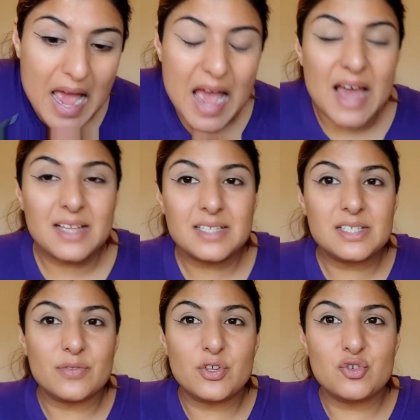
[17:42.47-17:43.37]

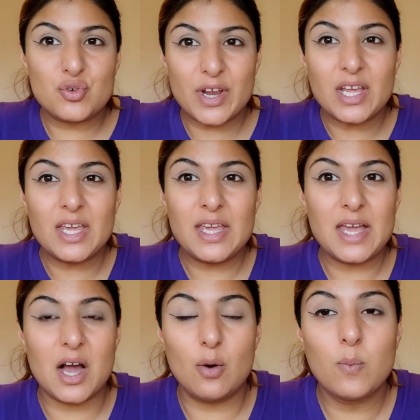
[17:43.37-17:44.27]
And the trick
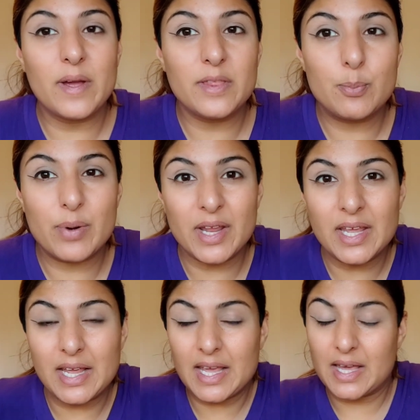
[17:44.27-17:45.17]
here with
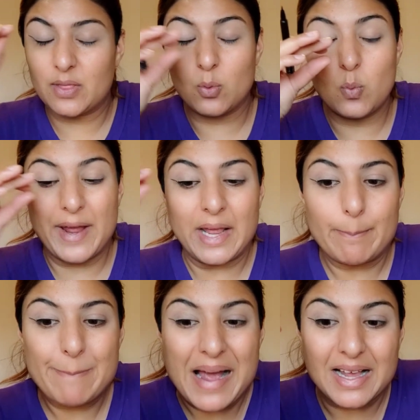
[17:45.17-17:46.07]
bringing the wing
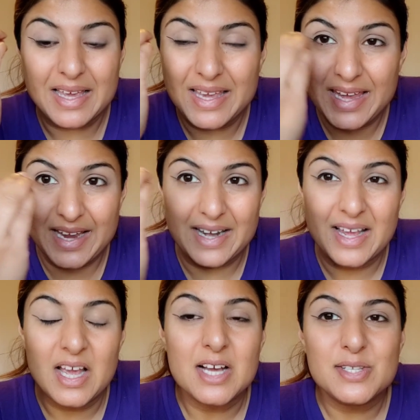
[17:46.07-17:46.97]
back
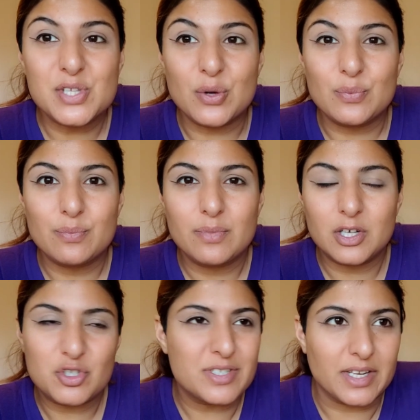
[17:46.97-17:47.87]
in, so
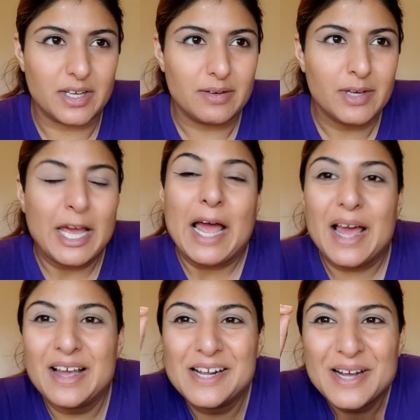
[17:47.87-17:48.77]
I just said
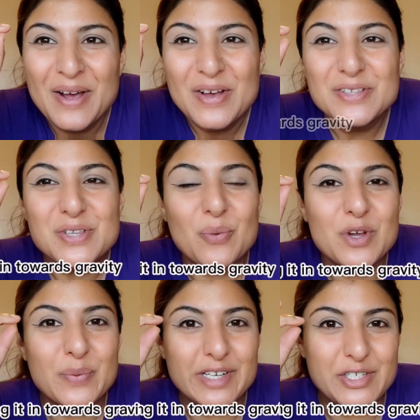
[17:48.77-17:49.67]
it. So
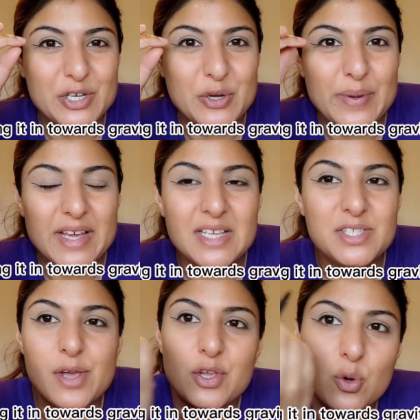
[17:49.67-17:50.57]
what you want to do
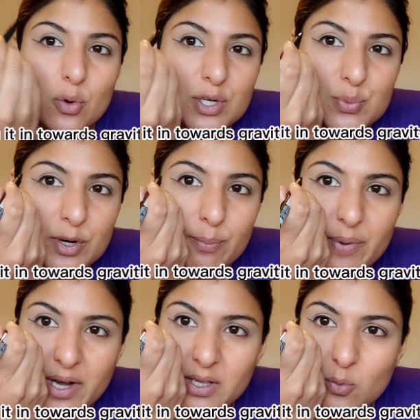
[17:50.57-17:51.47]
is you always want to
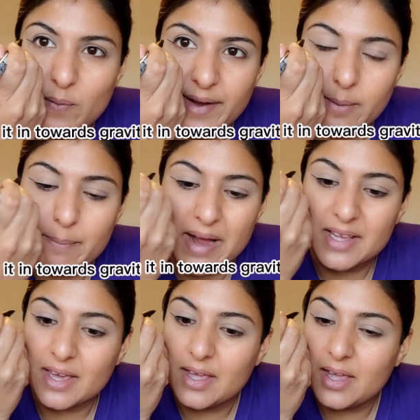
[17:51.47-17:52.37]
bring the wing
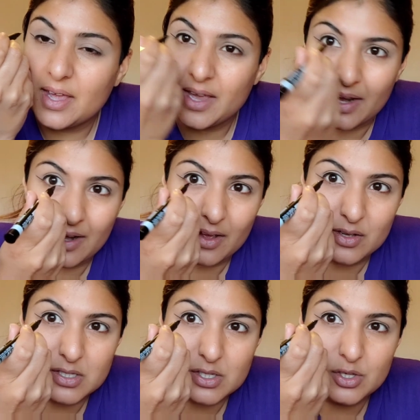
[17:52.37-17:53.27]
back in,
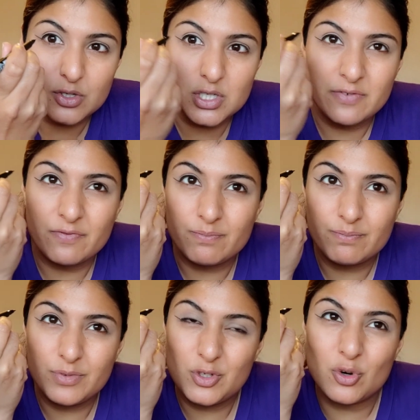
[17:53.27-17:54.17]
so
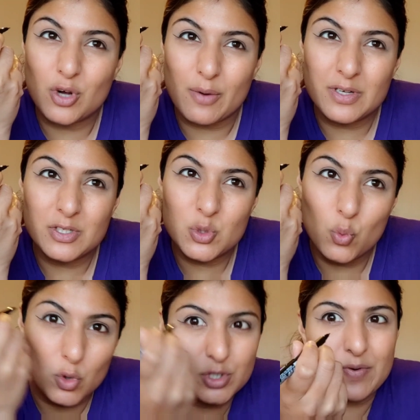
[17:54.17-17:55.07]
you're going
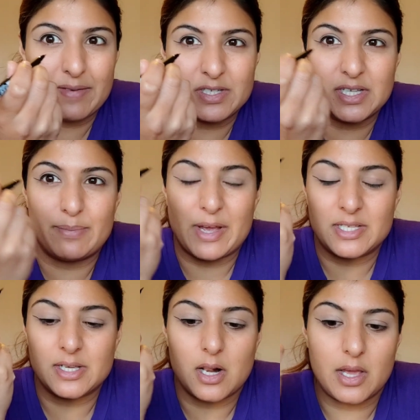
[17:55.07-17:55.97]
towards gravity
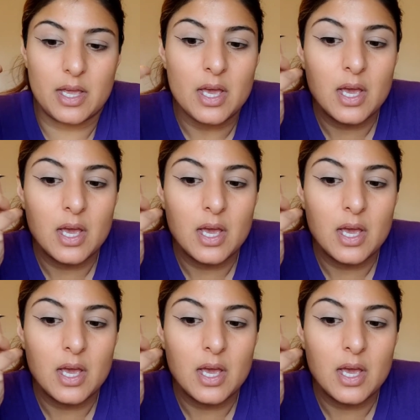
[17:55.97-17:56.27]
basically,